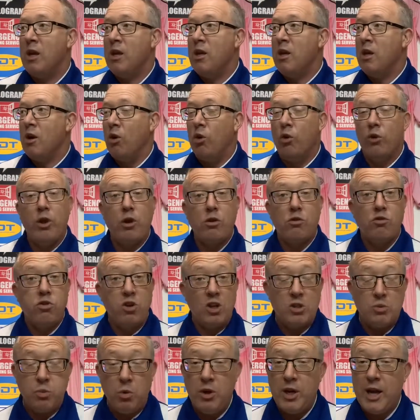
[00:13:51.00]
Although
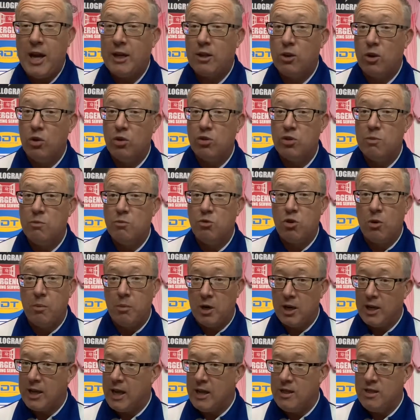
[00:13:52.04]
Chris Wood had caused some trouble.
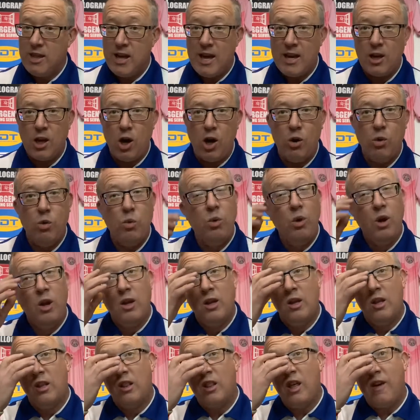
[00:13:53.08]
Again,
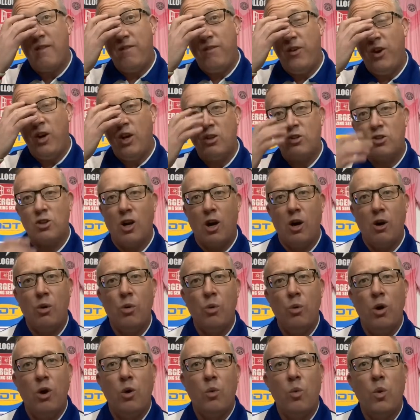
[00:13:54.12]
their first
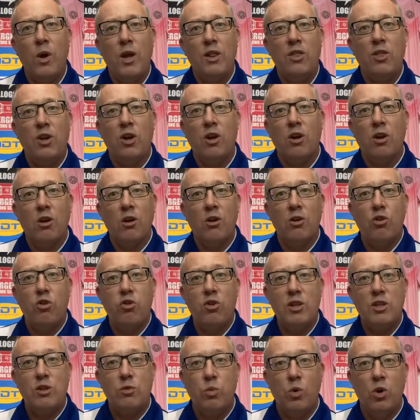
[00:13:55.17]
goal with
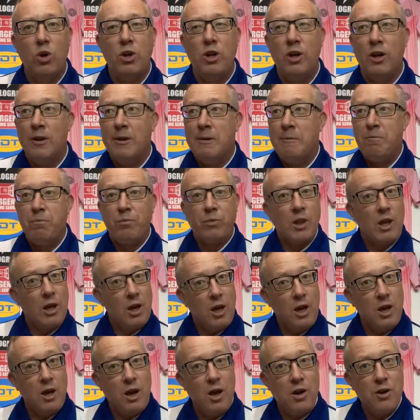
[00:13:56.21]
Chris Wood.
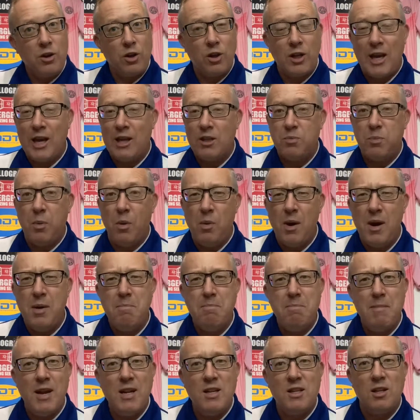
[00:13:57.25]
And Casper went
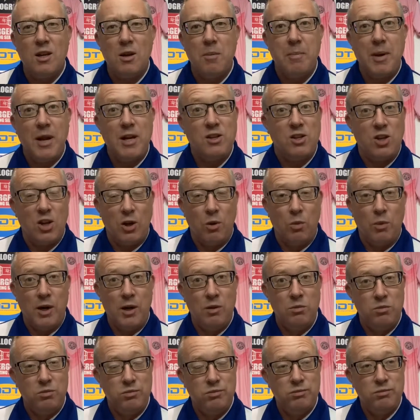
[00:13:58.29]
mental at Ben
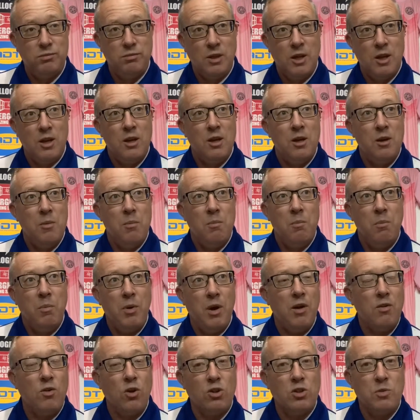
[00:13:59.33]
Chilwell.
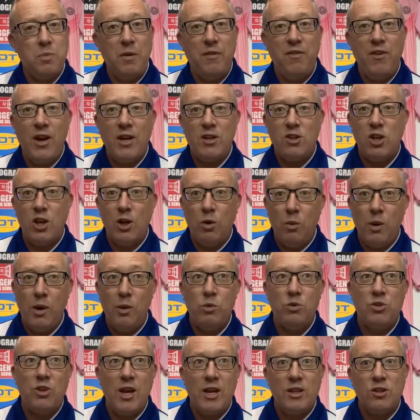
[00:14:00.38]
But I've got to be fair,
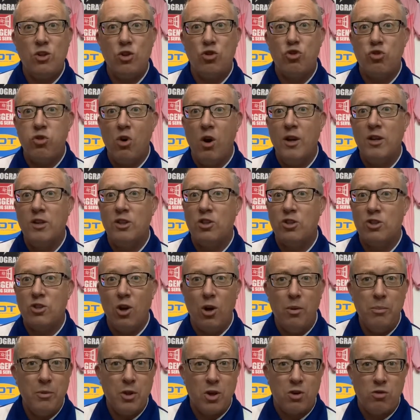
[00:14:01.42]
Chilwell's there to try and
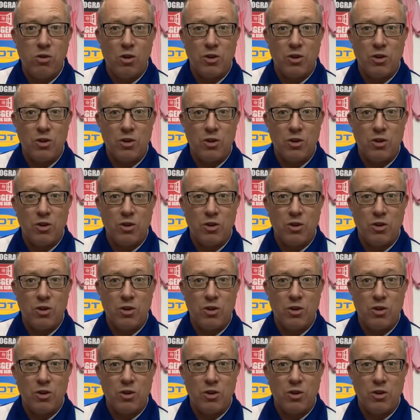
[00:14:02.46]
stop the cross